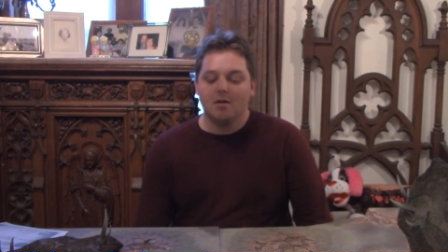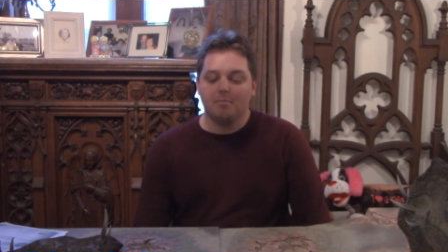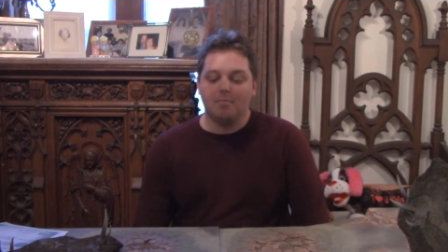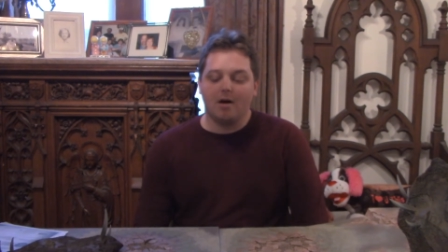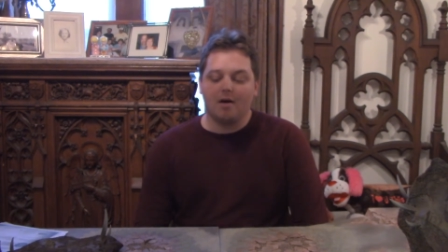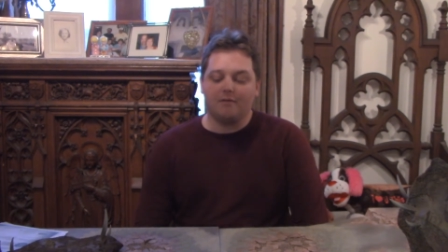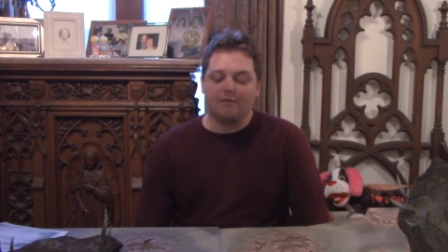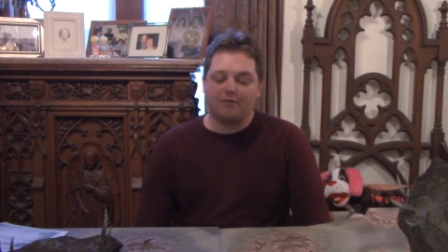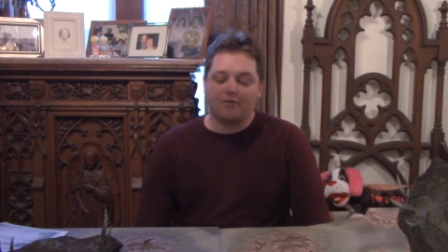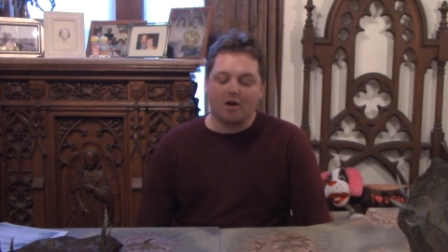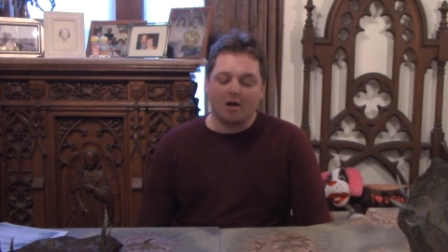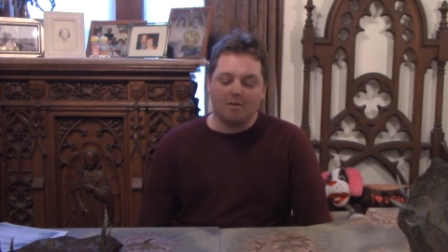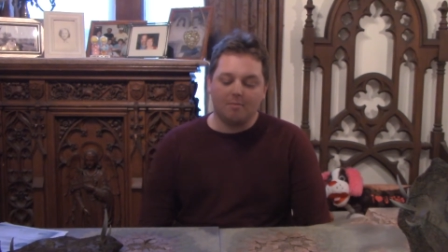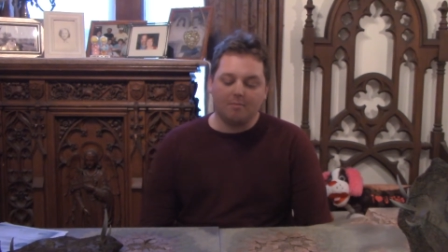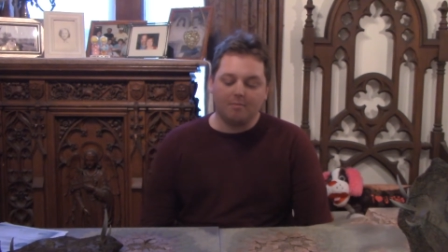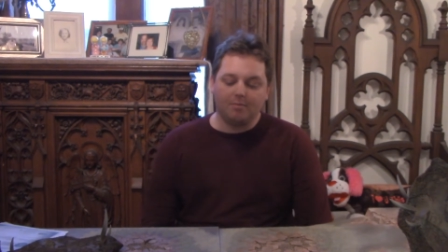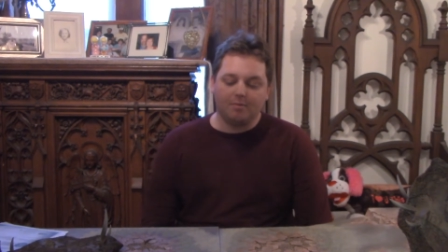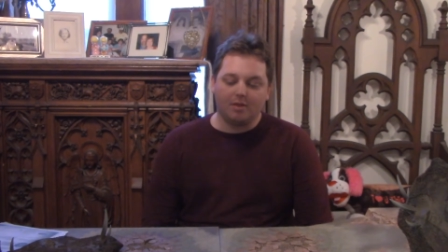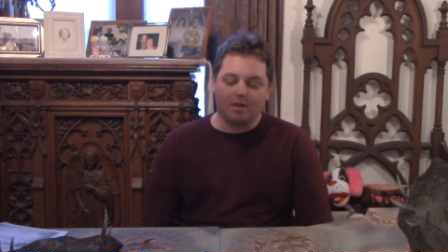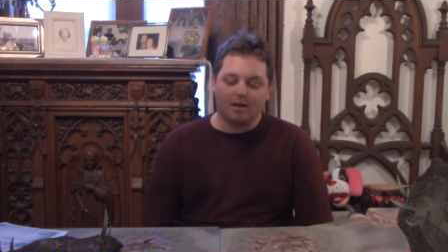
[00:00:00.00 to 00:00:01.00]
but
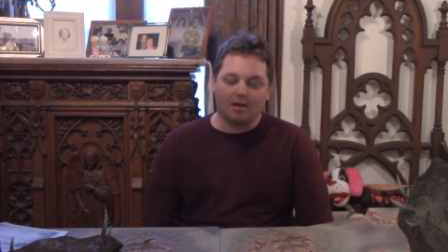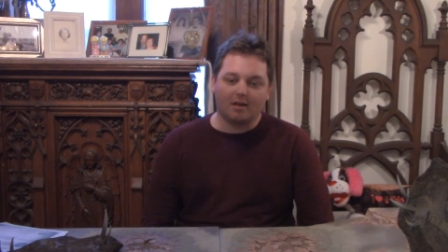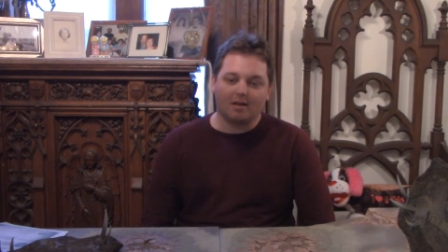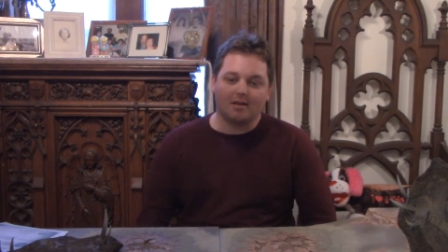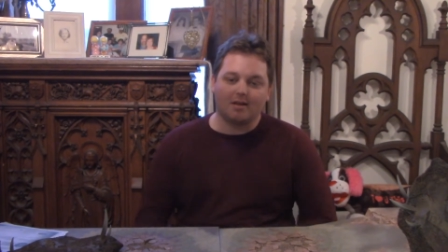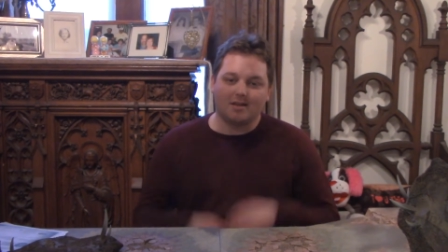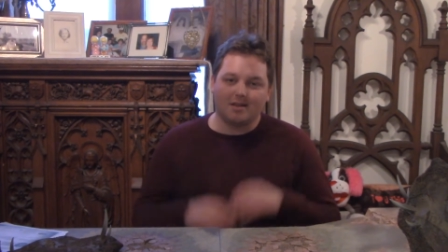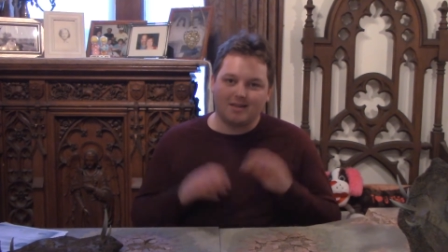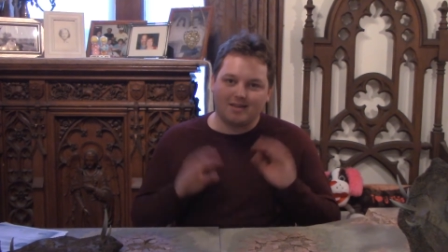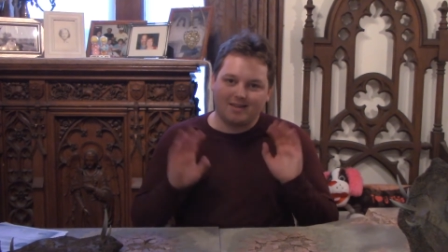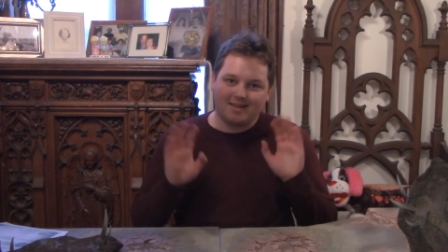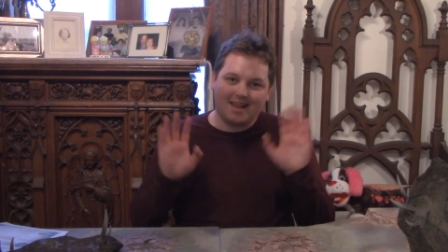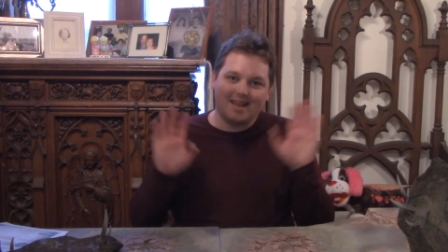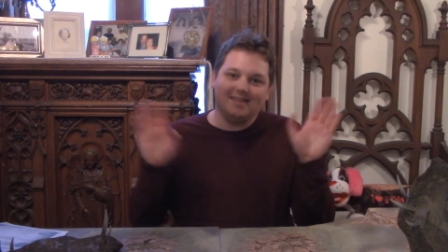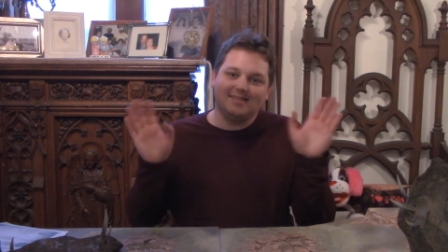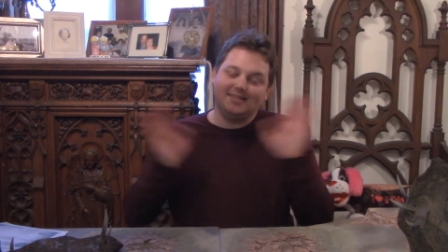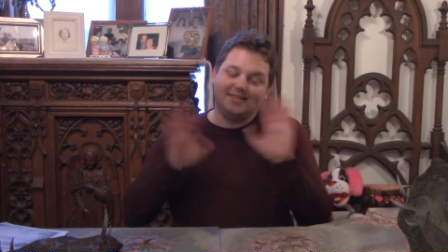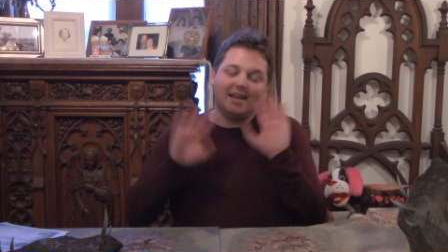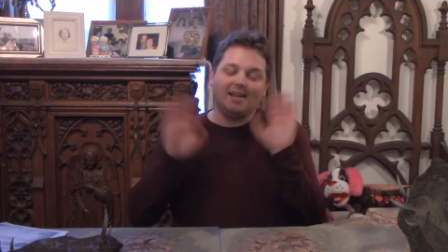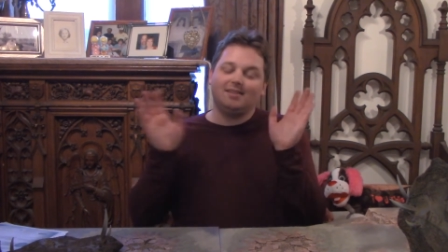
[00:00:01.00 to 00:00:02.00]
from the
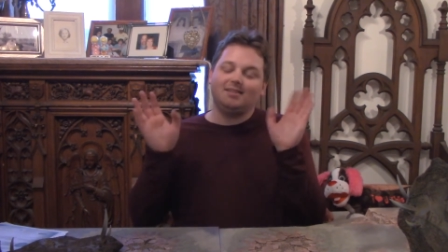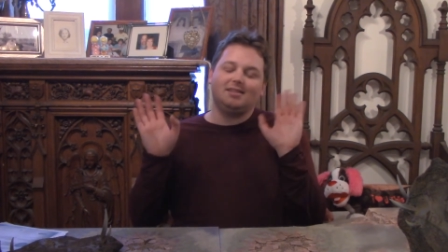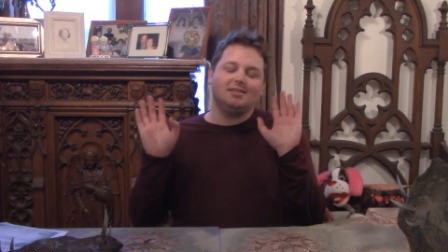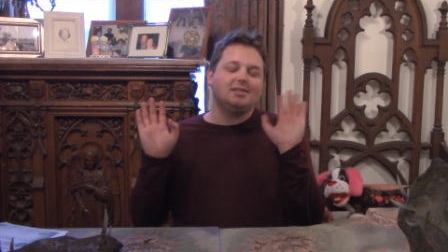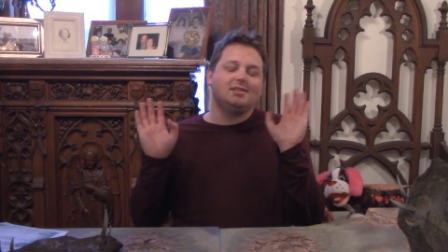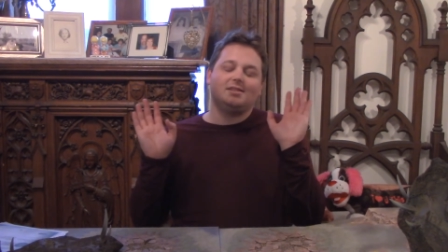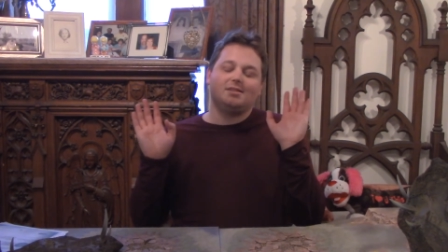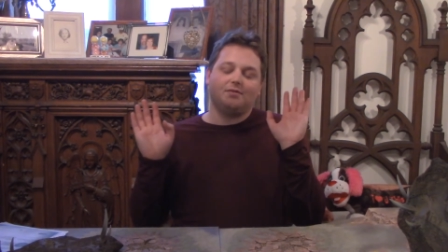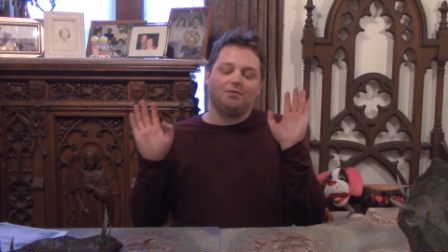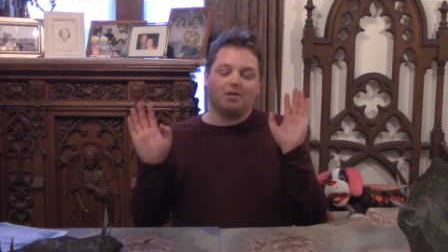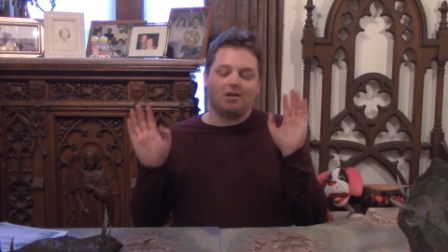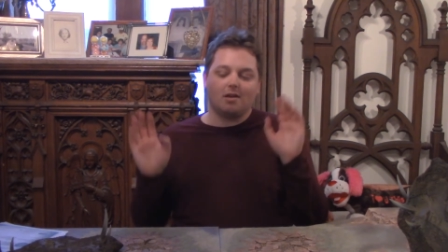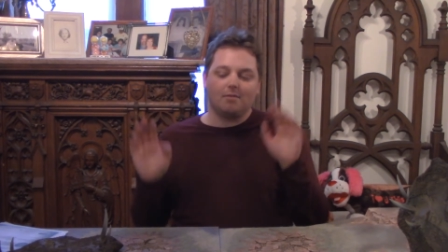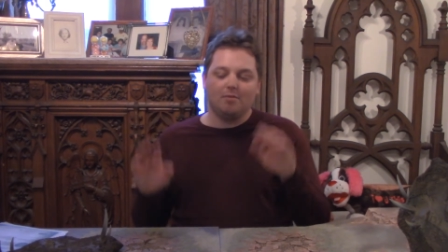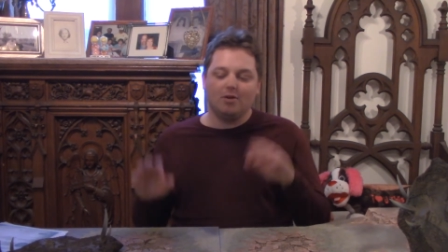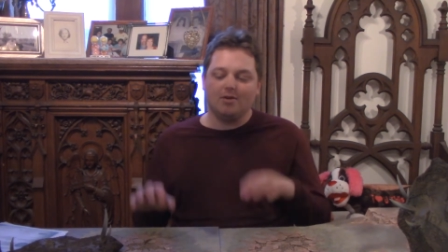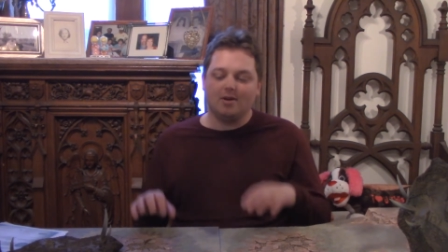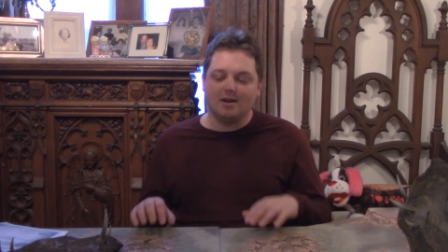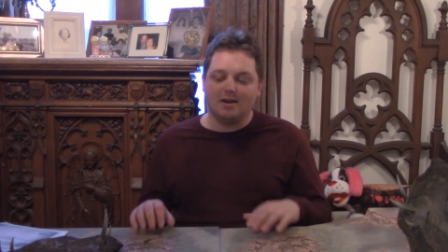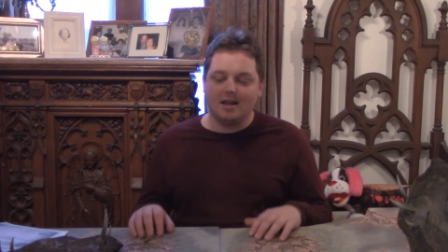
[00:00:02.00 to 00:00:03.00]
consensus of the
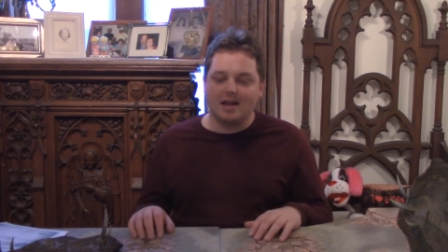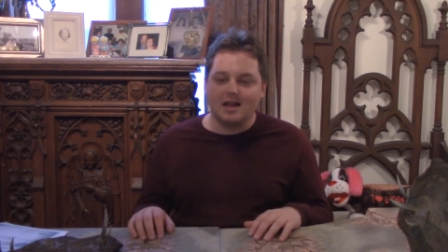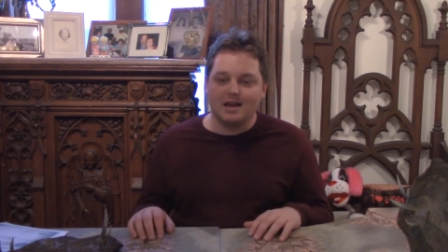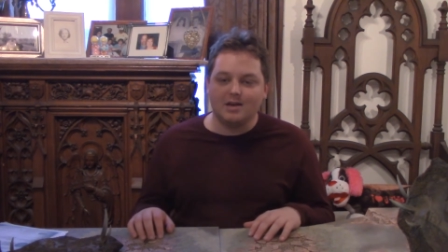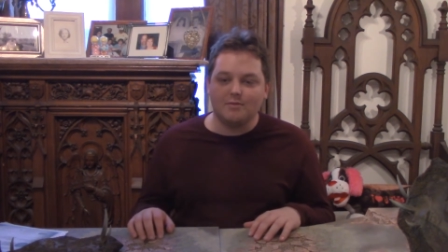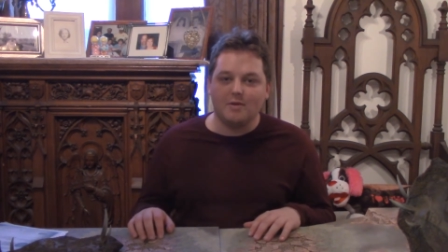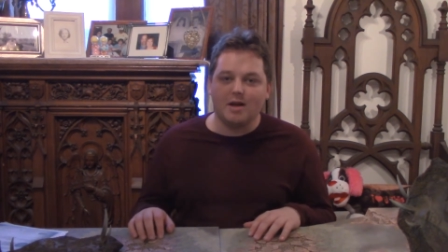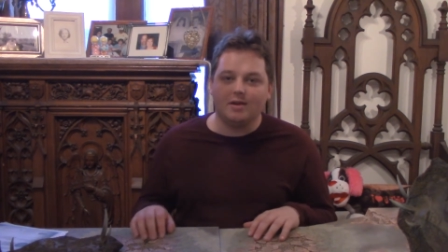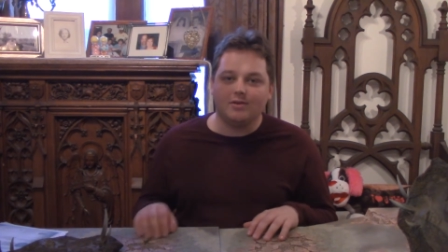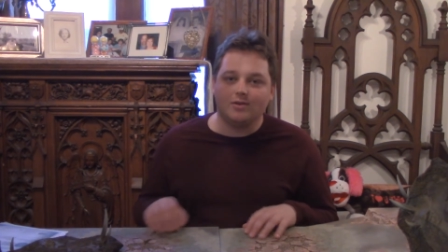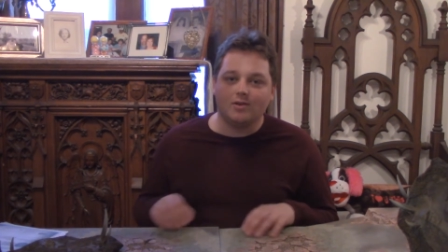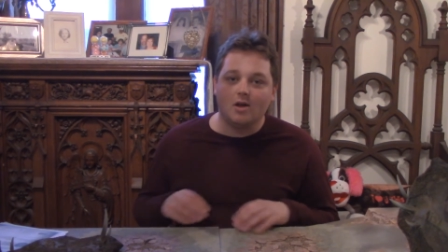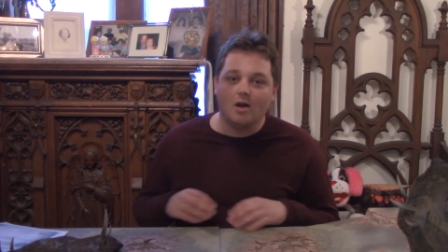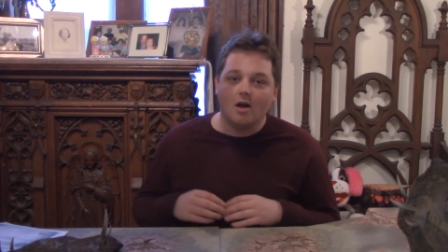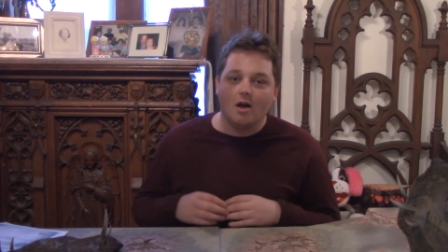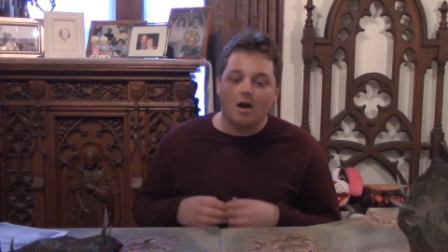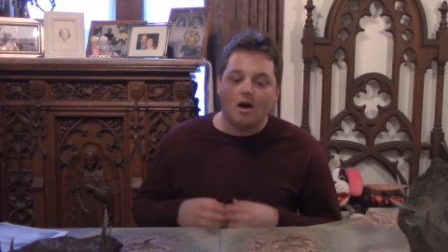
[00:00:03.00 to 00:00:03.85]
community anyways,